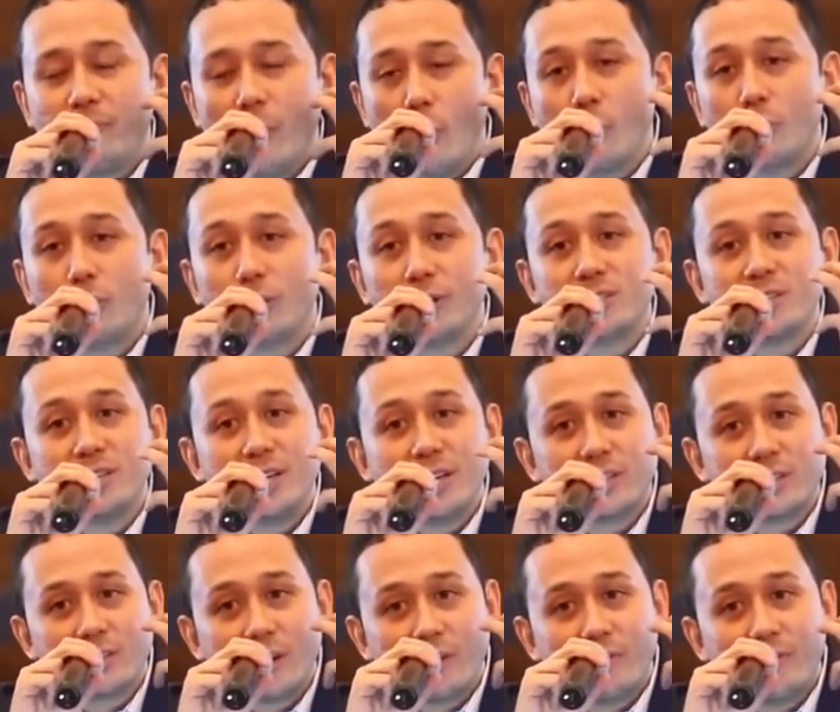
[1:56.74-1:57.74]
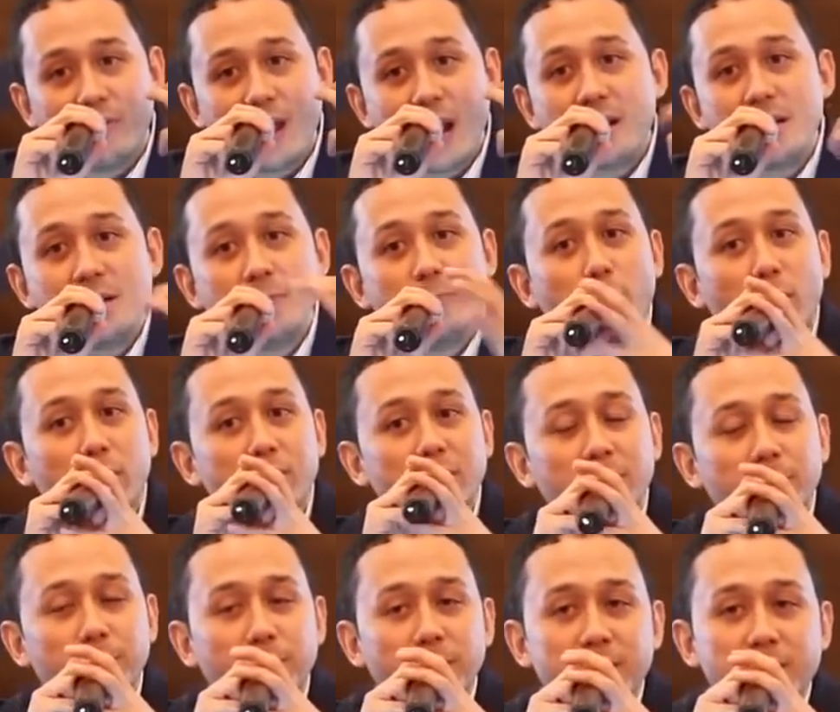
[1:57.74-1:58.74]
focus is a very
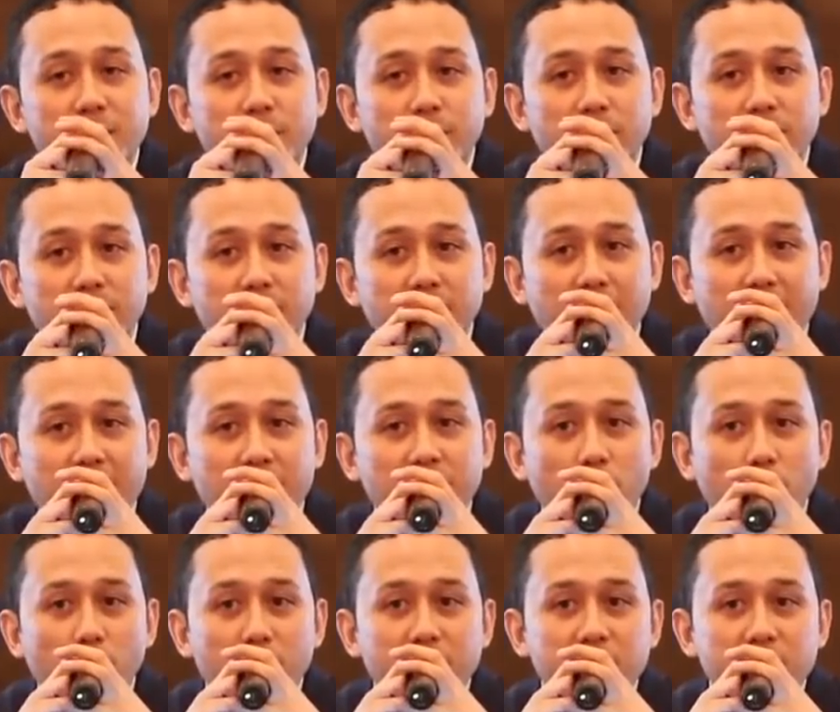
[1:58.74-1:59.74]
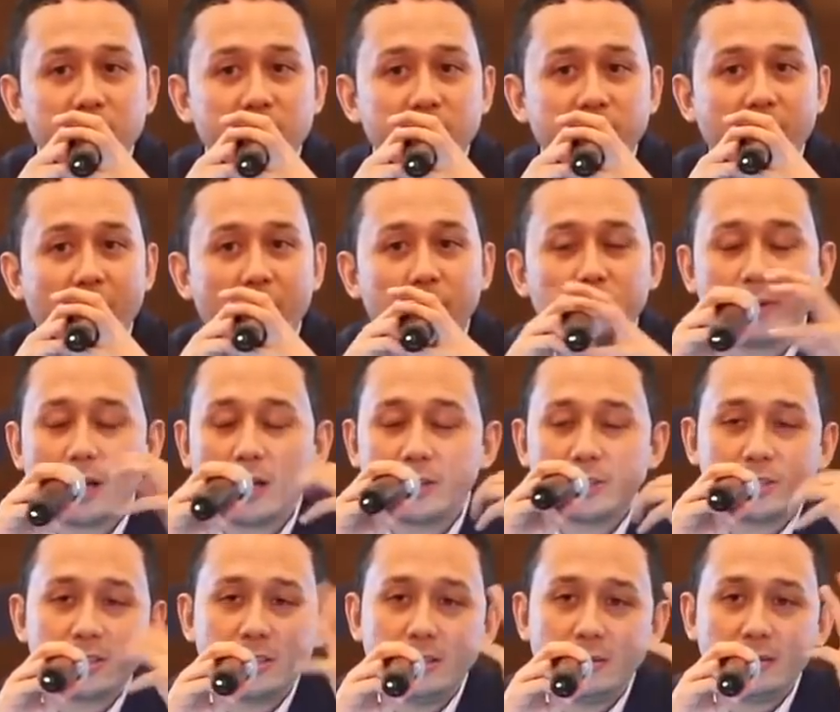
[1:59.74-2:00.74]
important principle that I always follow,
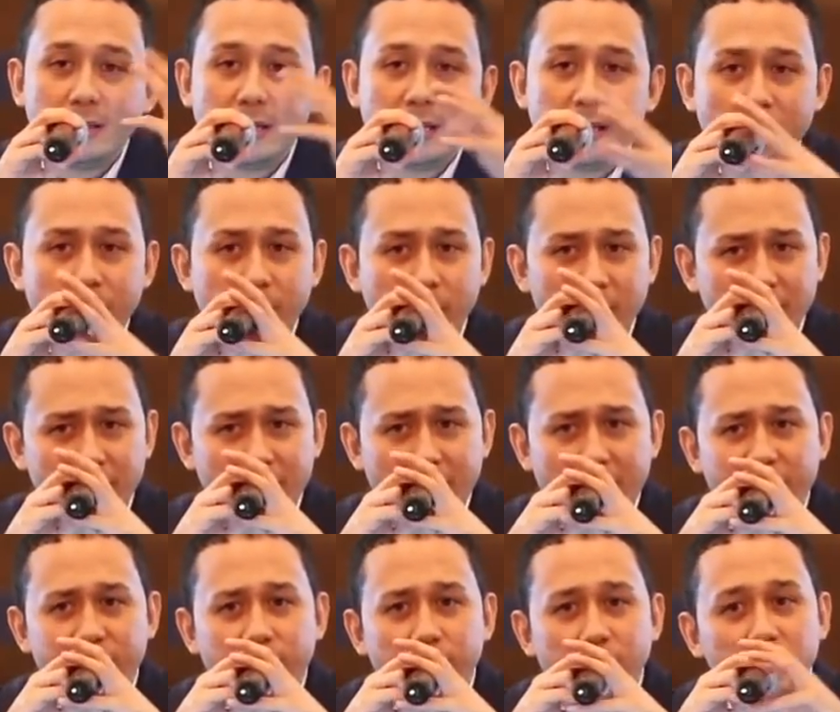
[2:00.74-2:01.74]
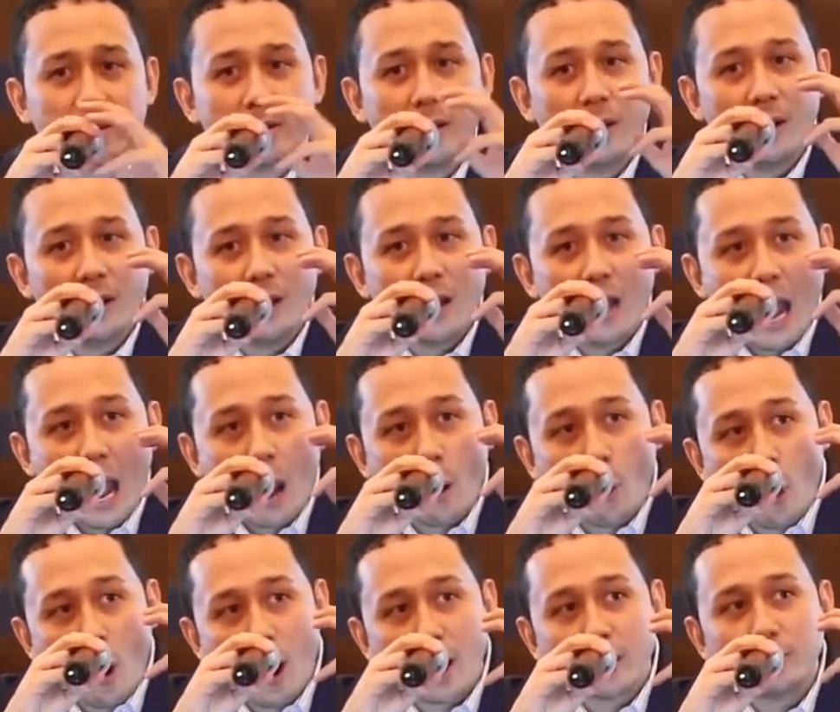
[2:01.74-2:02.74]
not just in trading but in life. But I
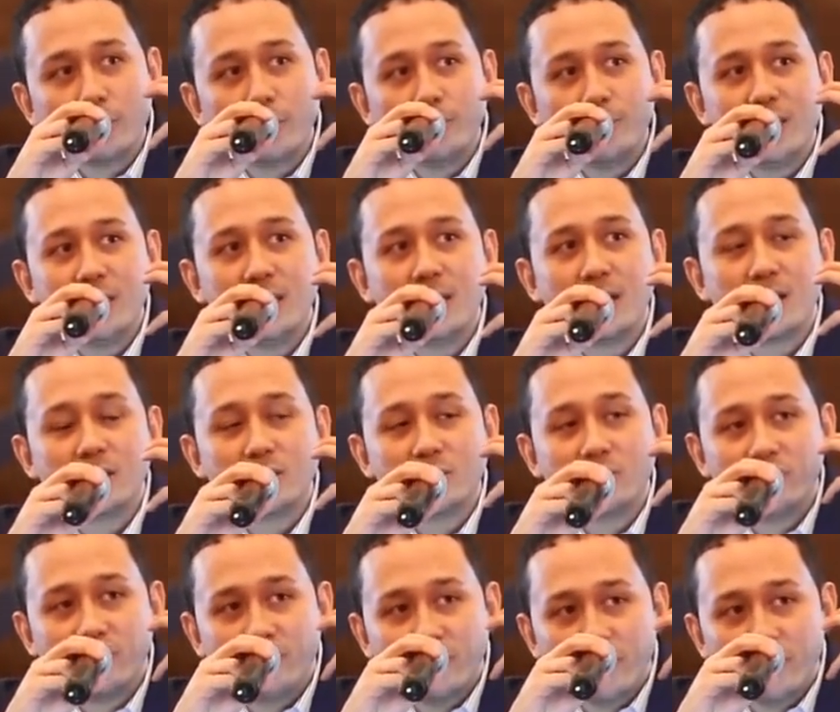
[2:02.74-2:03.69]
want to be as